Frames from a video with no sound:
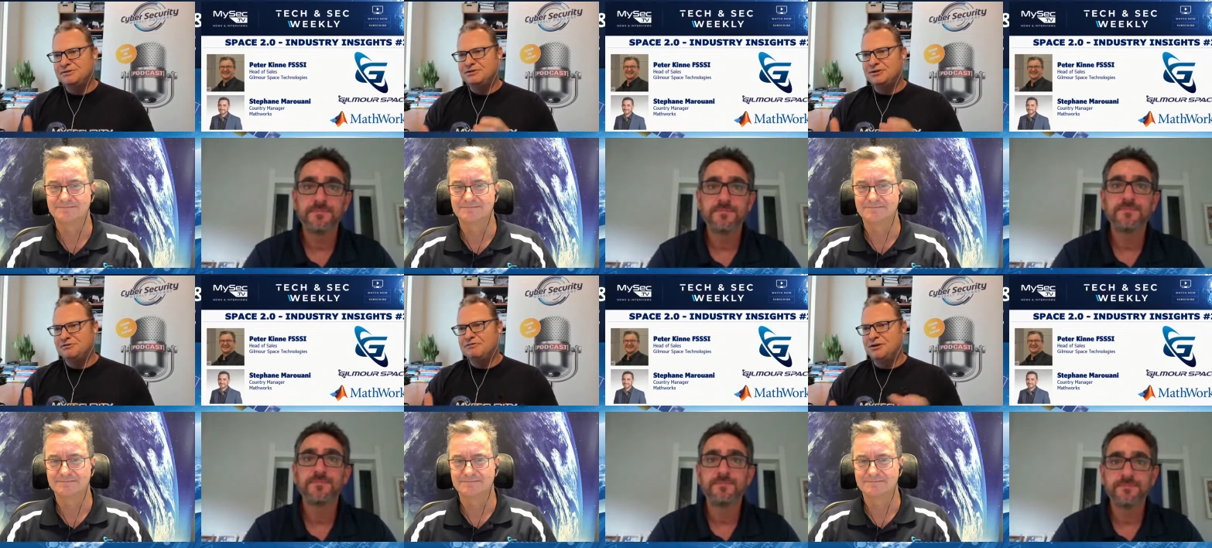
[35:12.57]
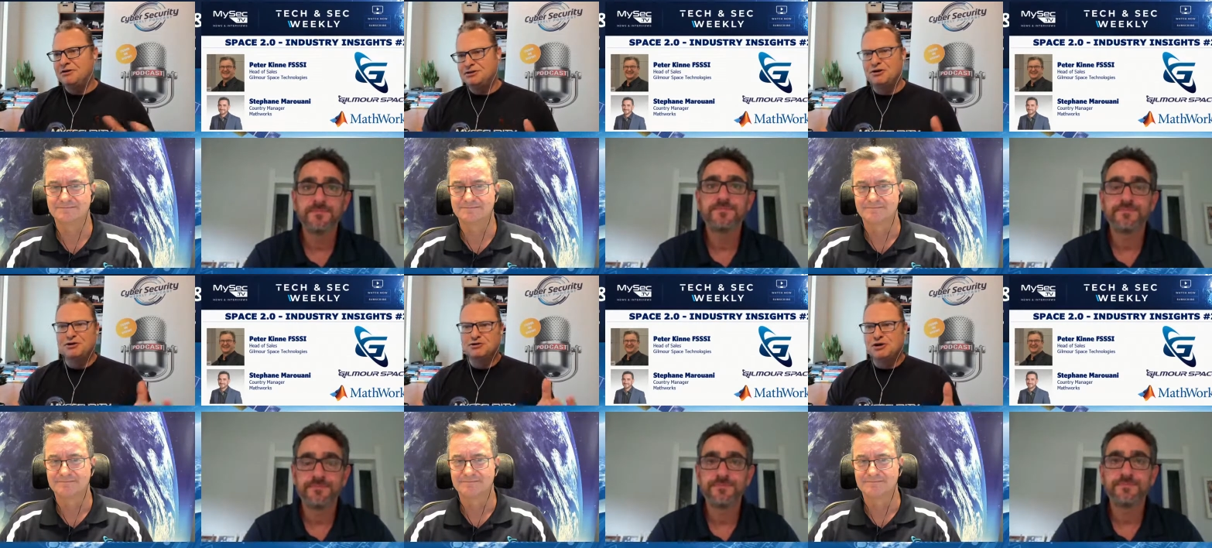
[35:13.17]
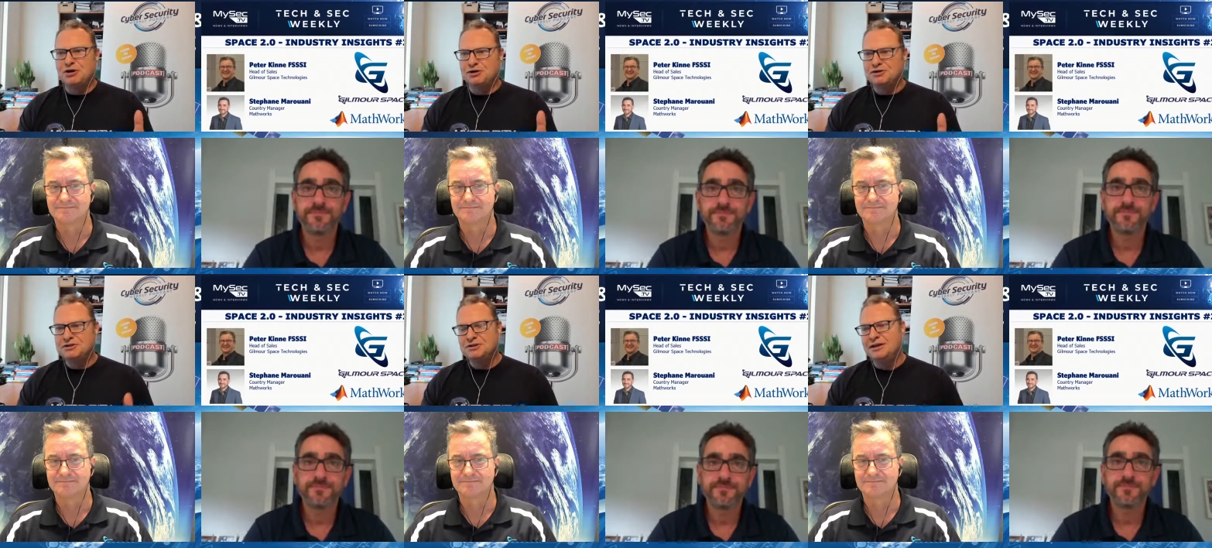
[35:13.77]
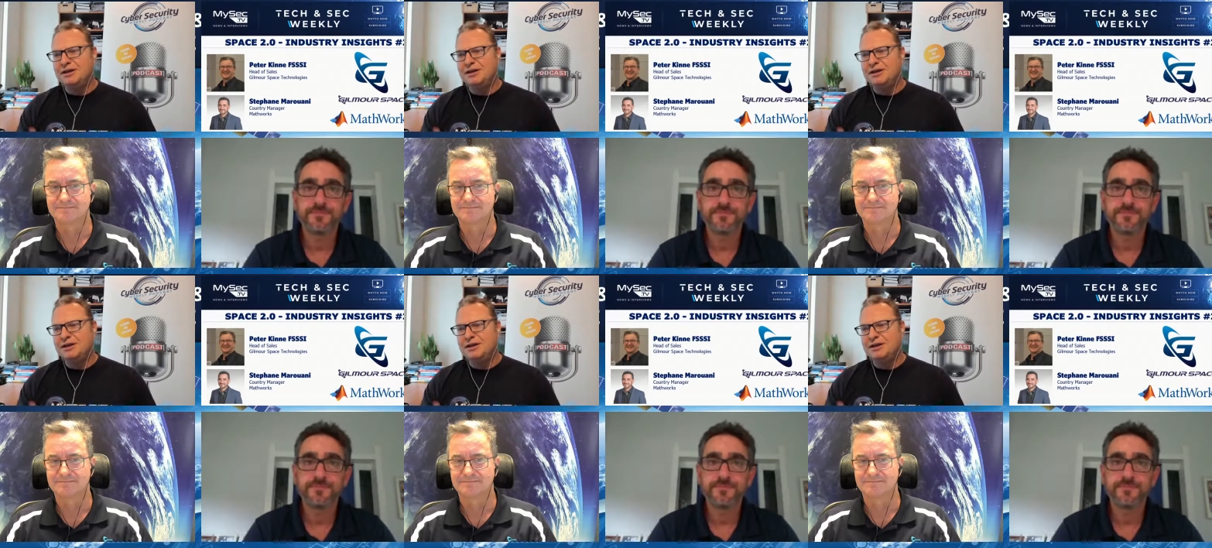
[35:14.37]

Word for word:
Speaker 1: sort of on on drones.